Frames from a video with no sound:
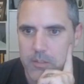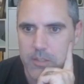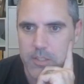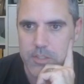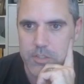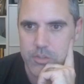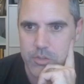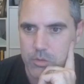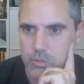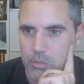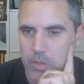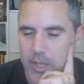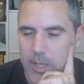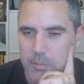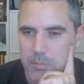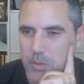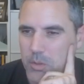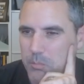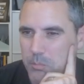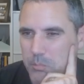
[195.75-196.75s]
I just
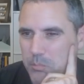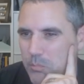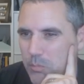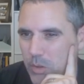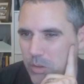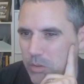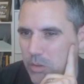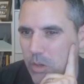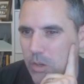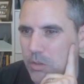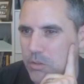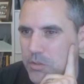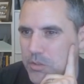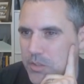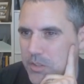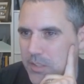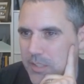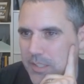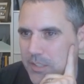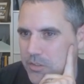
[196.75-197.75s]
grabbed a large
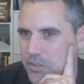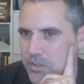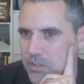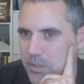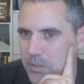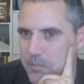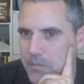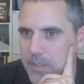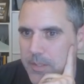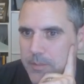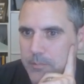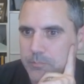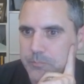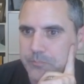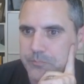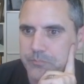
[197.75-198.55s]
collection of them.